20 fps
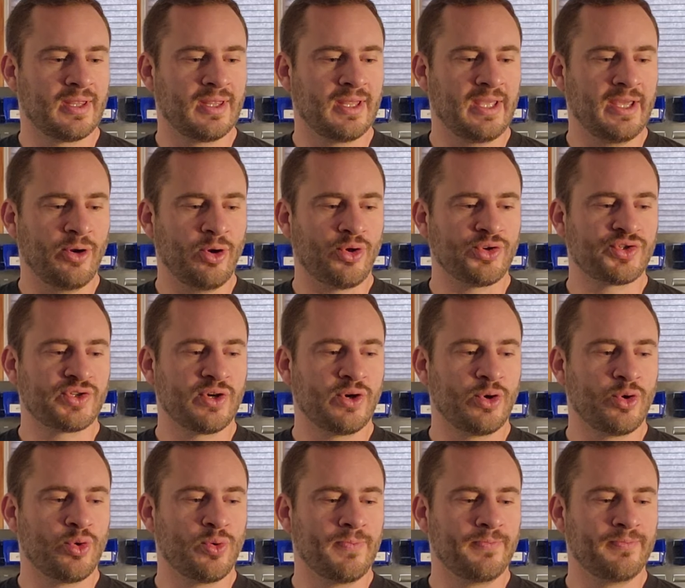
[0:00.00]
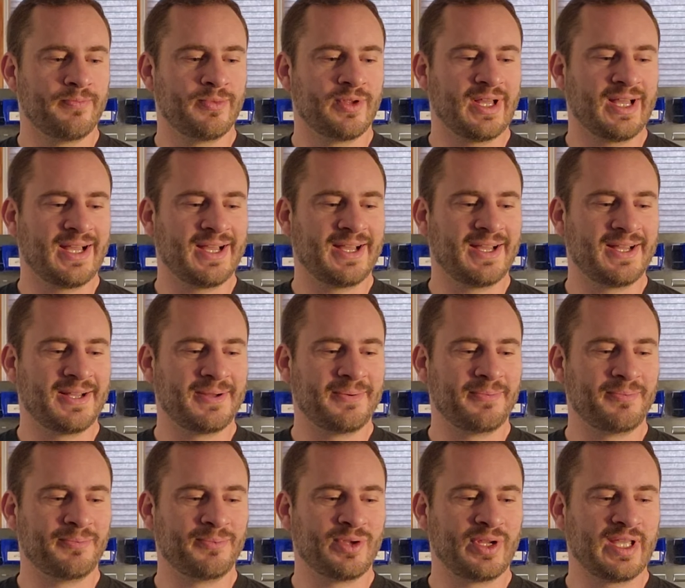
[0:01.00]
it also
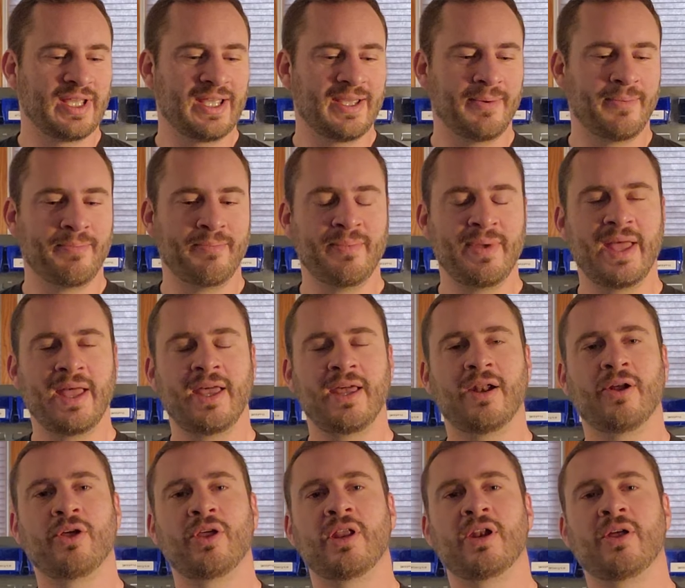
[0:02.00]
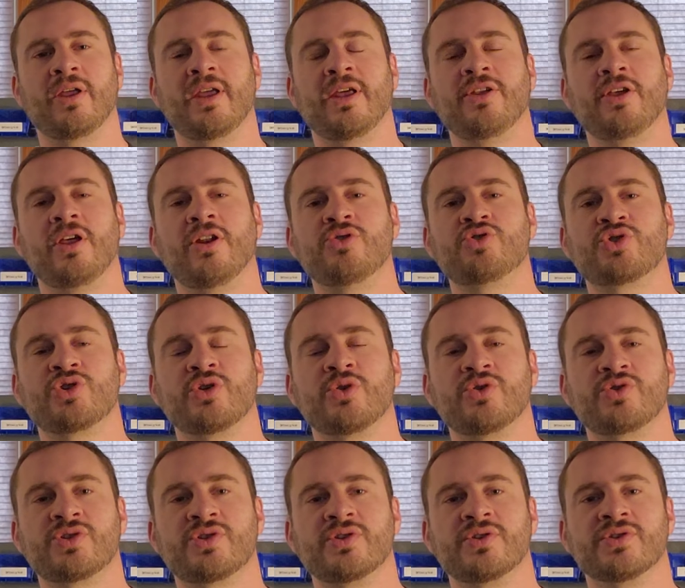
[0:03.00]
it
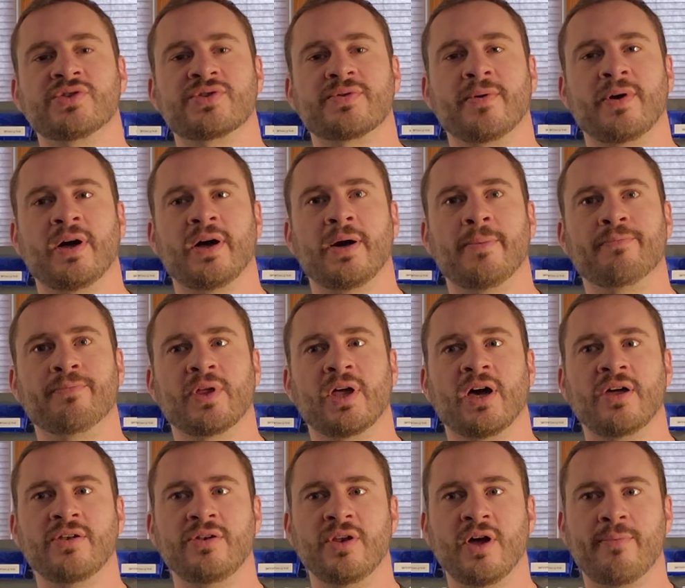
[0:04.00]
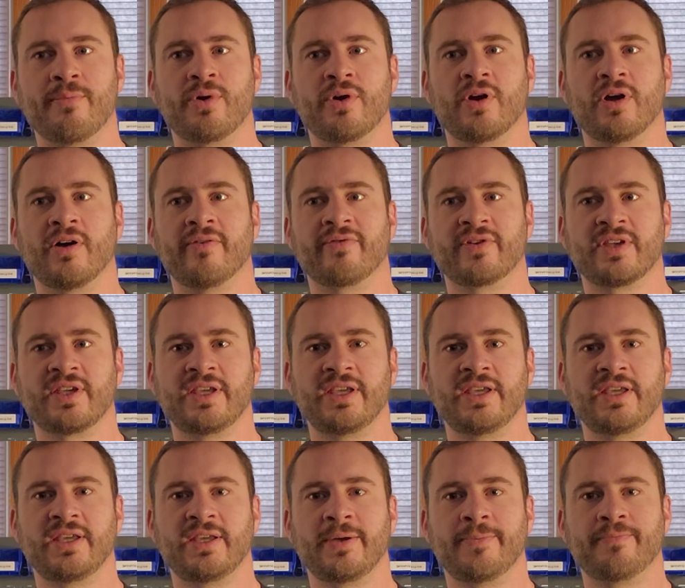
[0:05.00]
introduces a number of
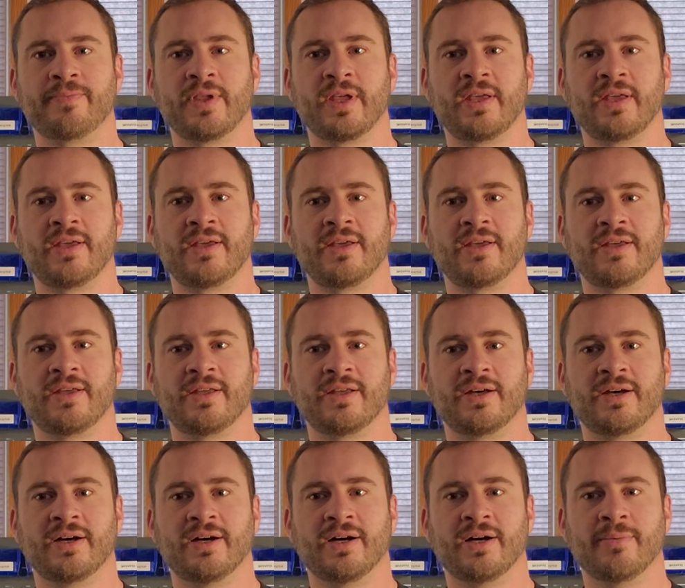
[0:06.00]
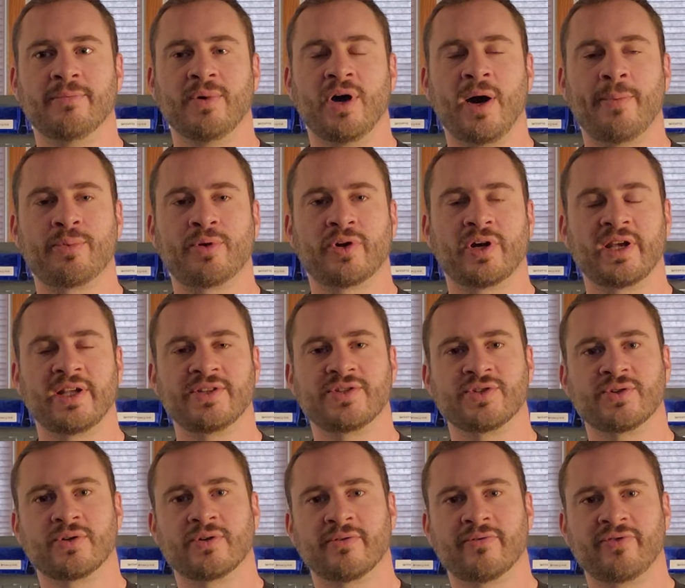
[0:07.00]
key upgrades
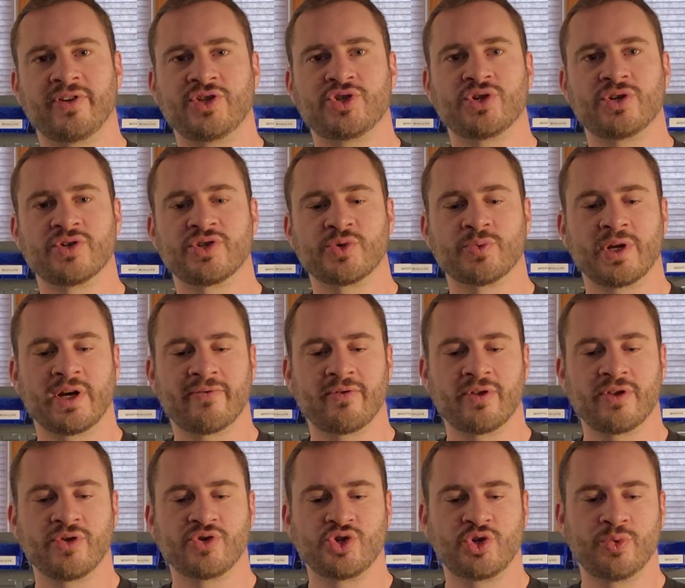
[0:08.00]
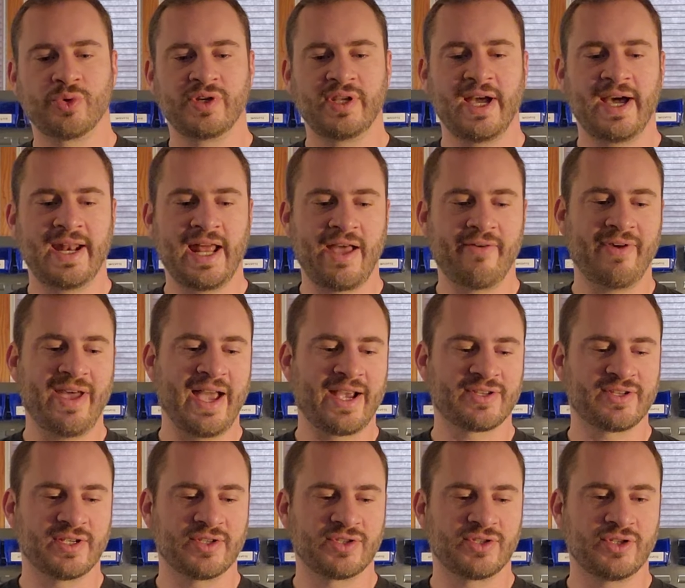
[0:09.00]
or features, whatever, that you would not have
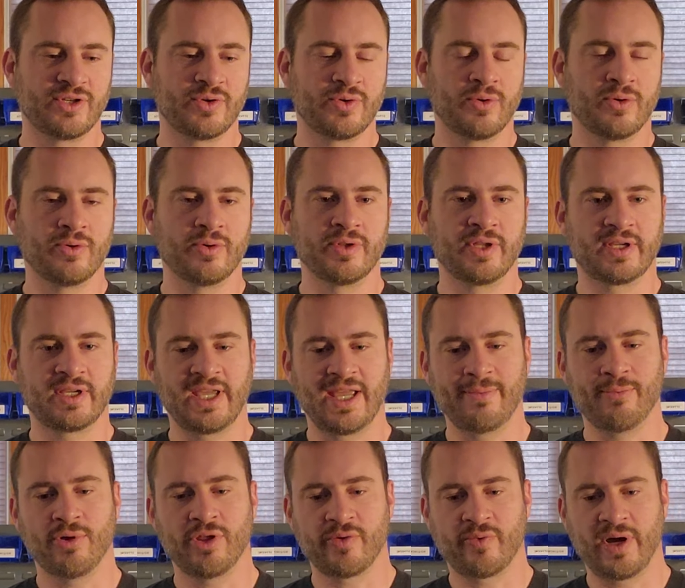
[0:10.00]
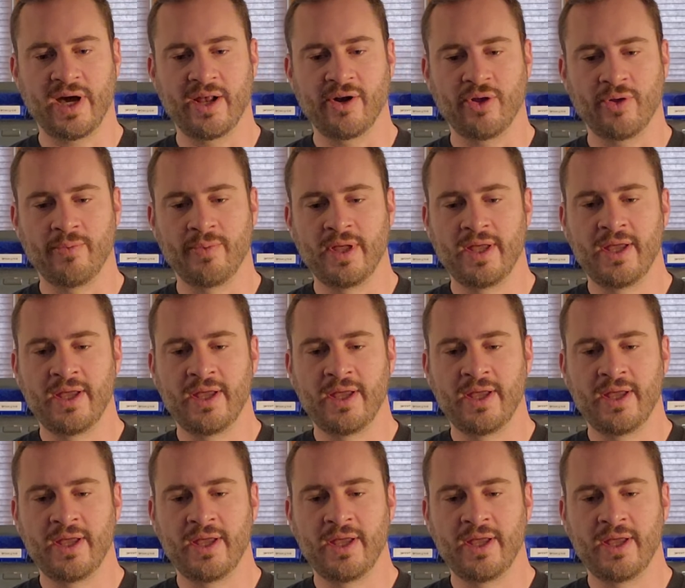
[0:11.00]
access to with a cable throttle.